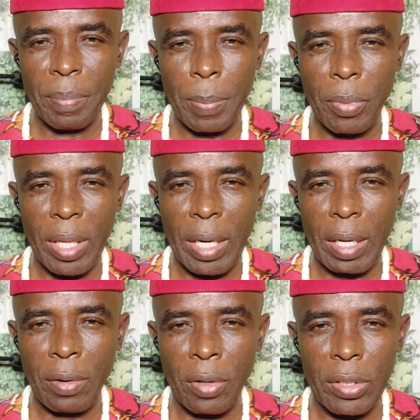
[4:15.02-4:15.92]
people that
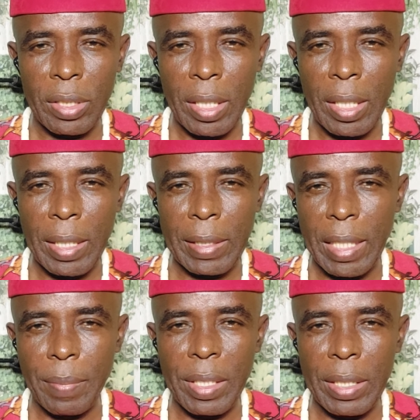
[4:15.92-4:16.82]
are not the
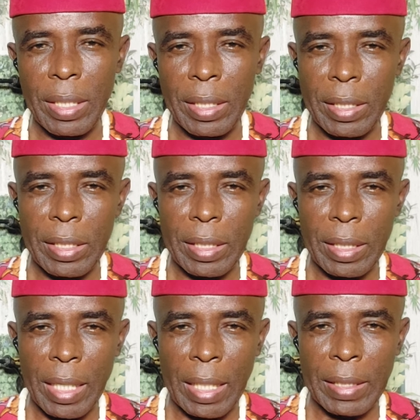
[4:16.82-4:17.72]
same indigenous
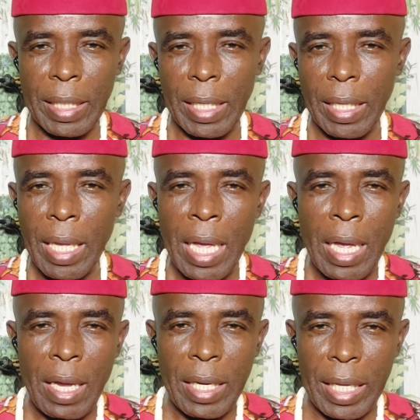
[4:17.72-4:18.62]
as they
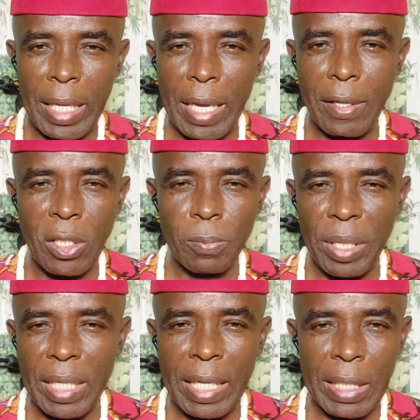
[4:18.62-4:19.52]
hear them
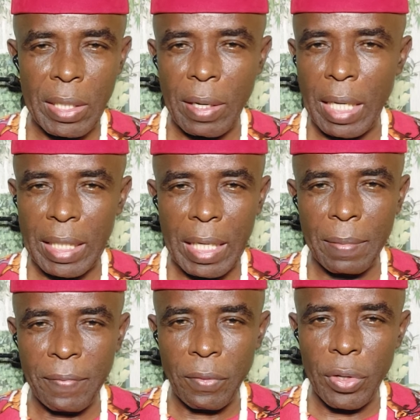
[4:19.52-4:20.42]
speak, they interact,
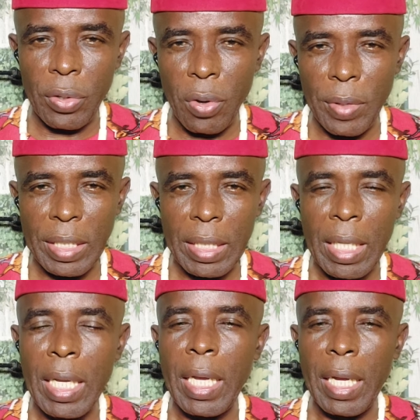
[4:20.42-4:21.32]
and before you know it,
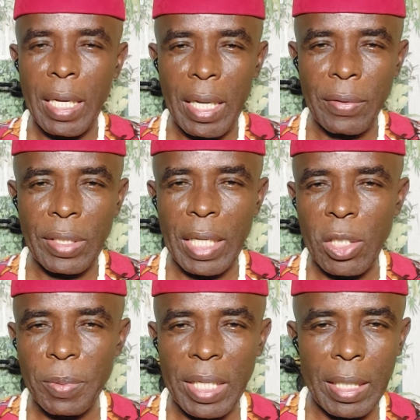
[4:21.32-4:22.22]
they'll start
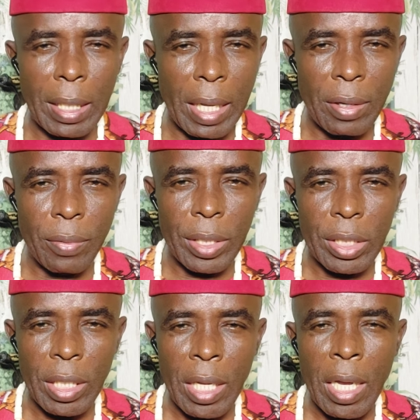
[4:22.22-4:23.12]
speaking the
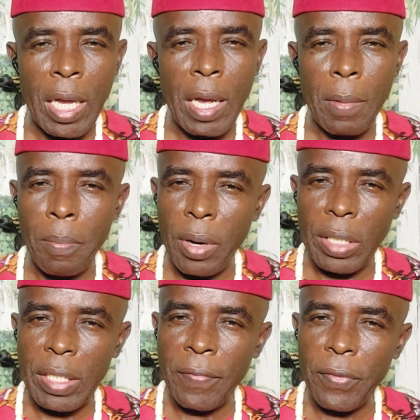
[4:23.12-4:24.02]
language.
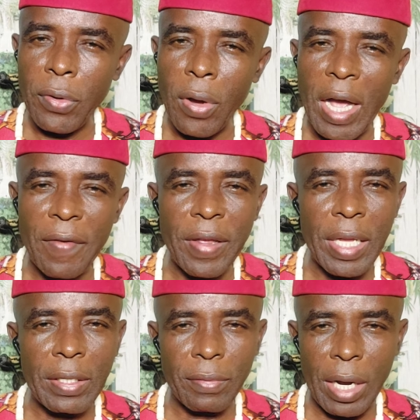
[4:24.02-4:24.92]
But if you don't have an
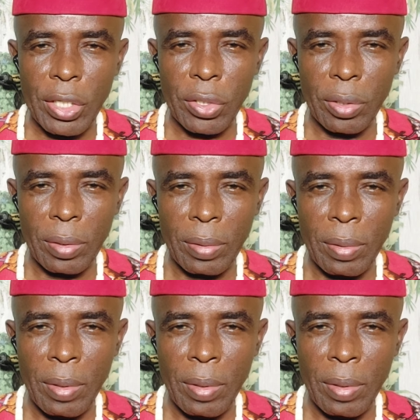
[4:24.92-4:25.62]
interaction